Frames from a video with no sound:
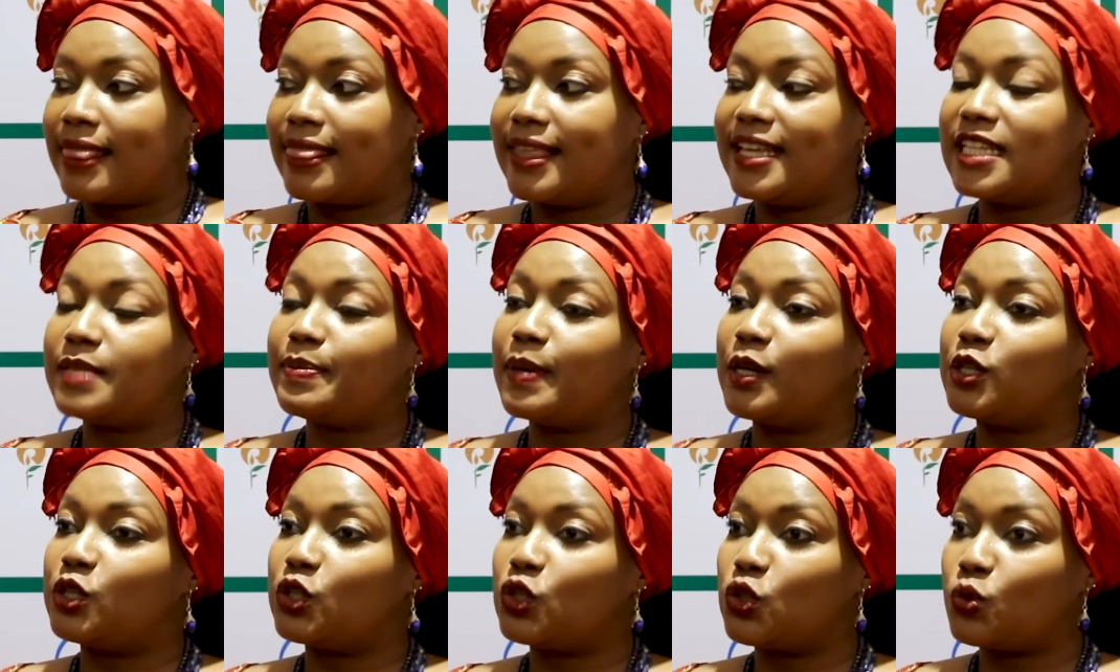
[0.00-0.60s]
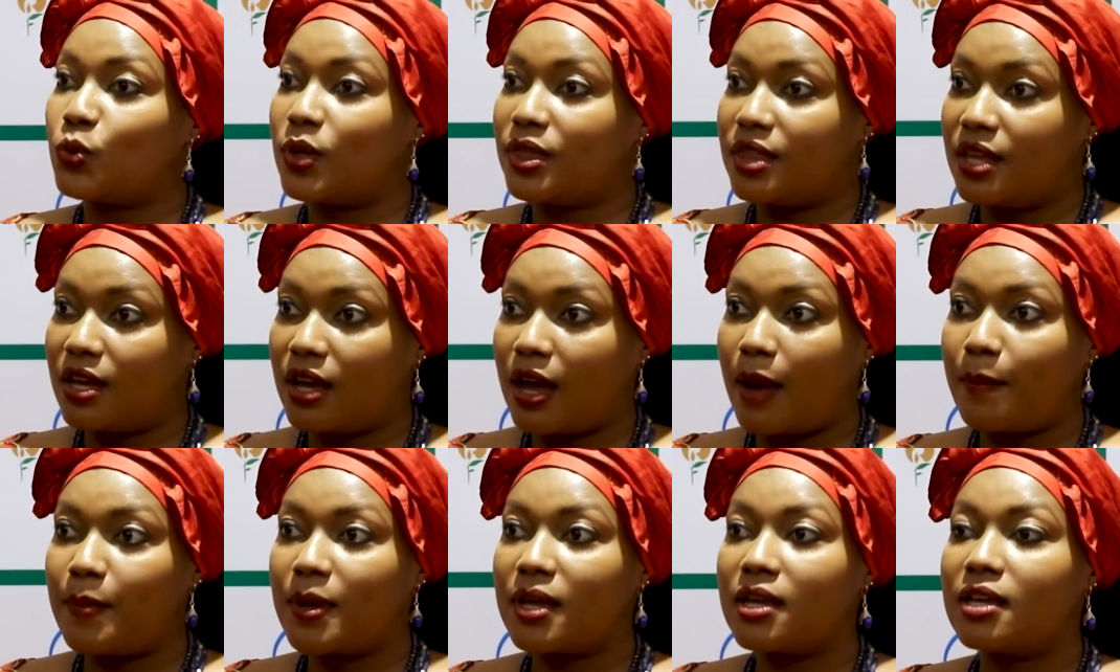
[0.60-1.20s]
These patients, when
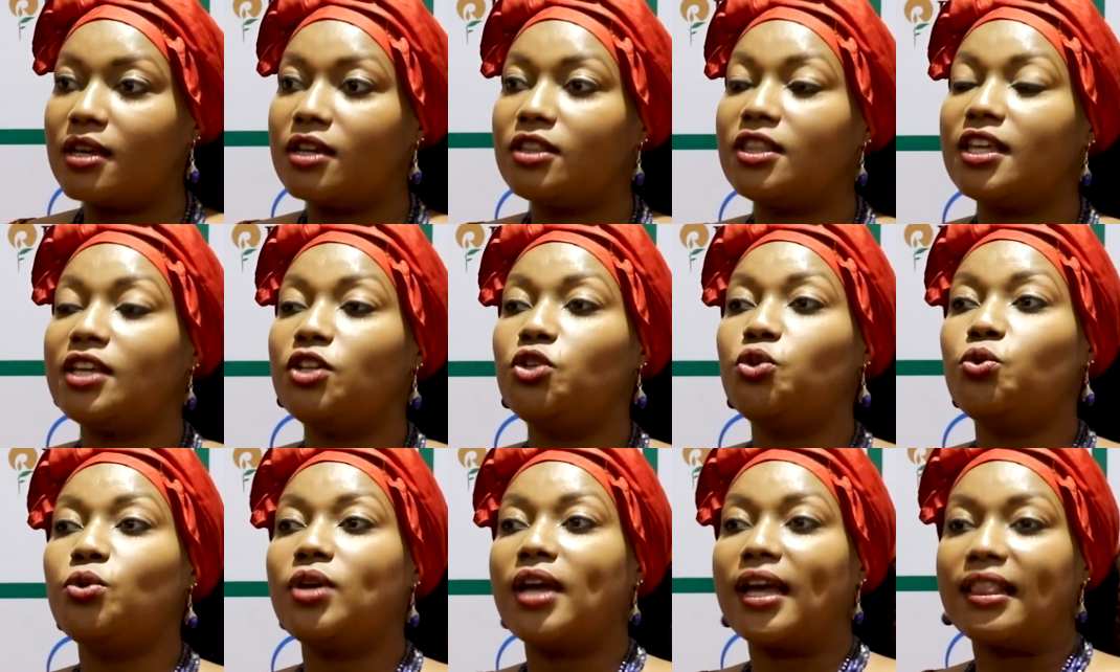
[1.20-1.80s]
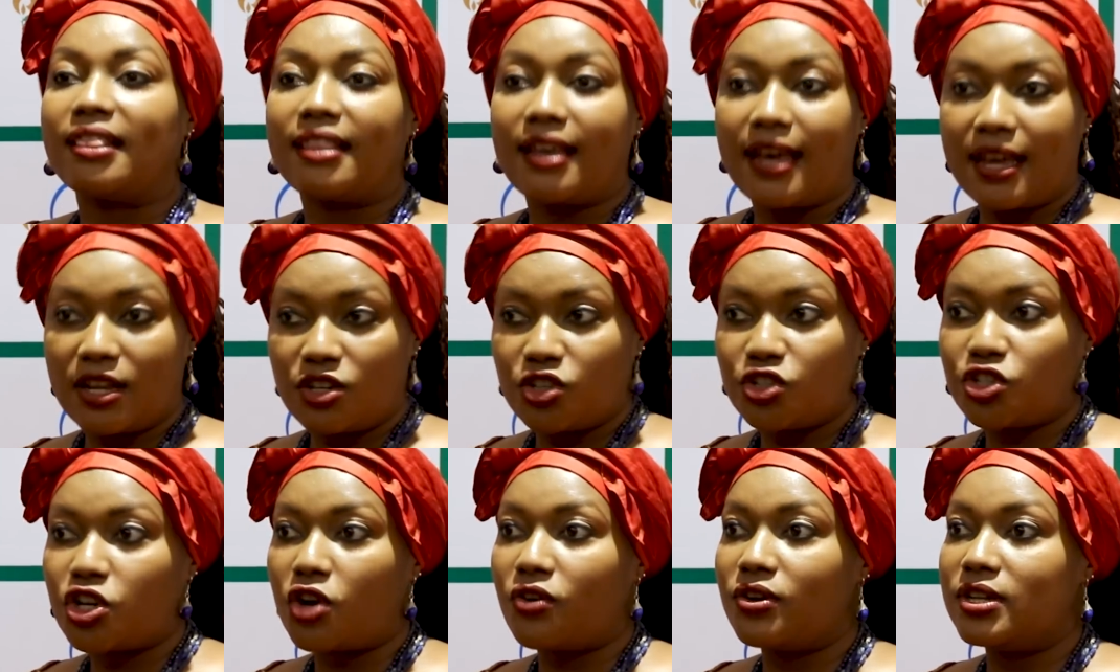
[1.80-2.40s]
they're coming here, they do get their
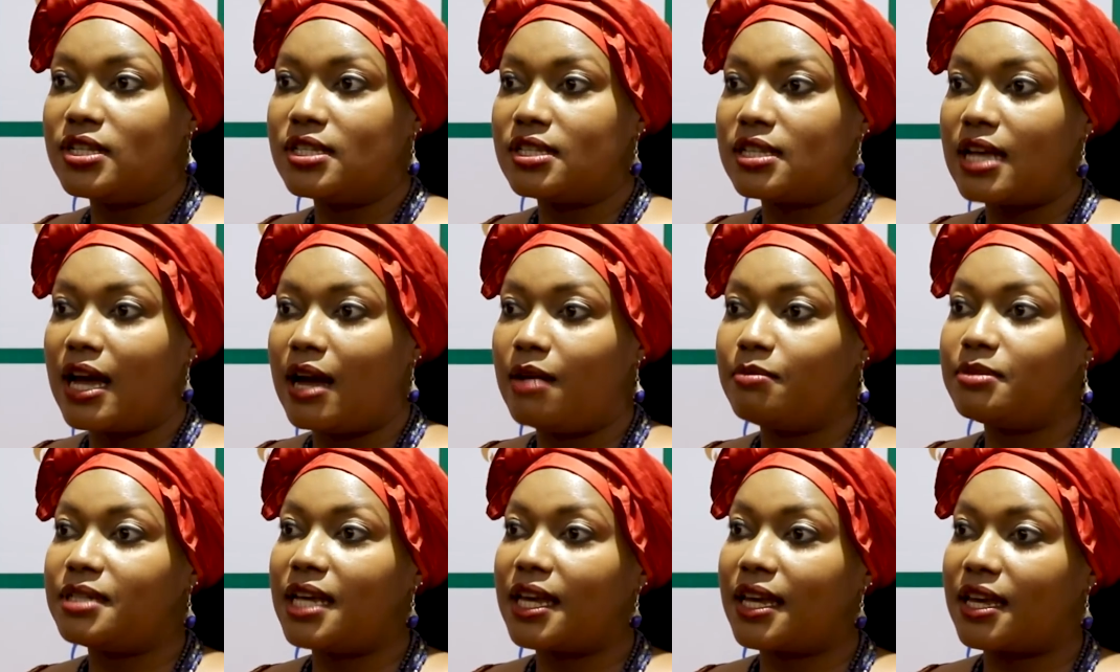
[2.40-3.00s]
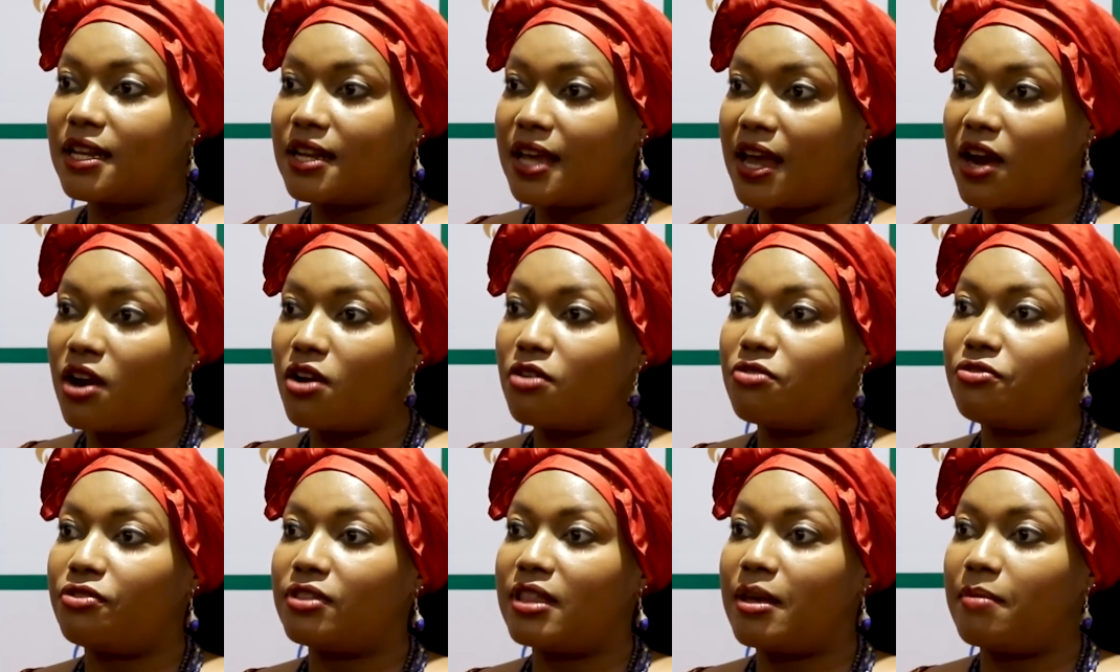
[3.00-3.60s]
insurance taken
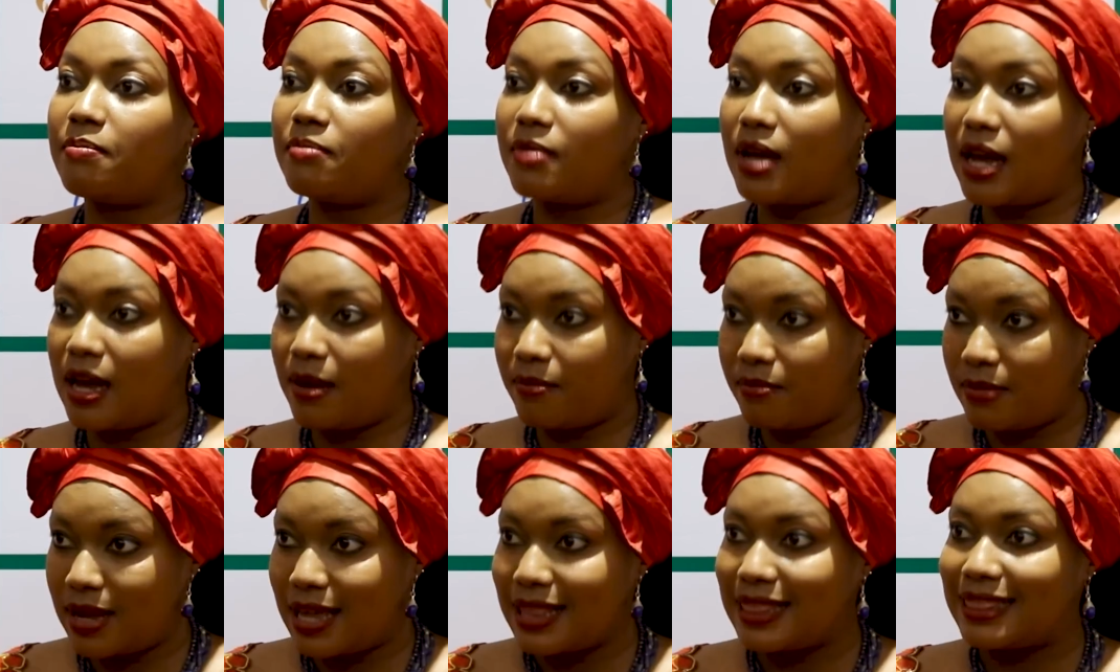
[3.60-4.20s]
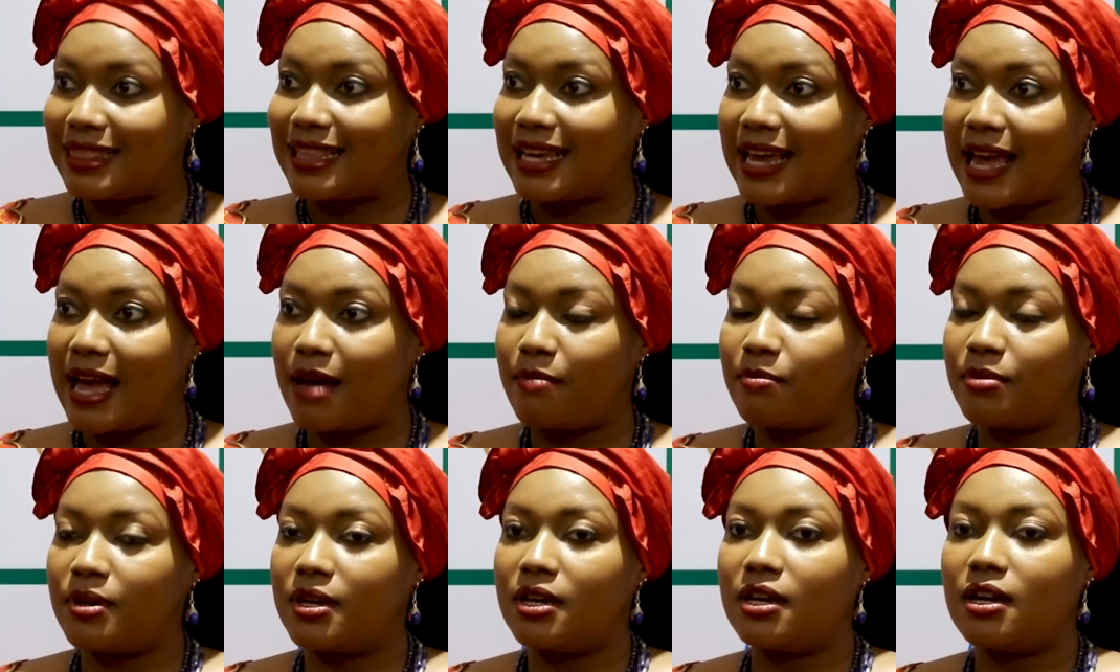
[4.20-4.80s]
care of for them in the
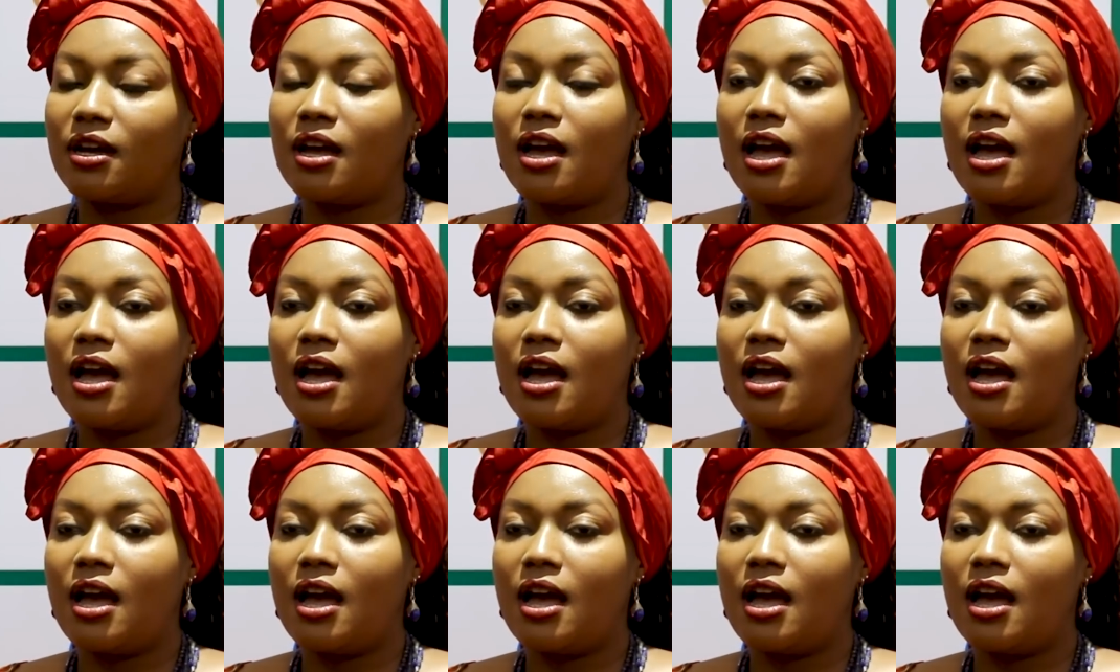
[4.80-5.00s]
Gambia.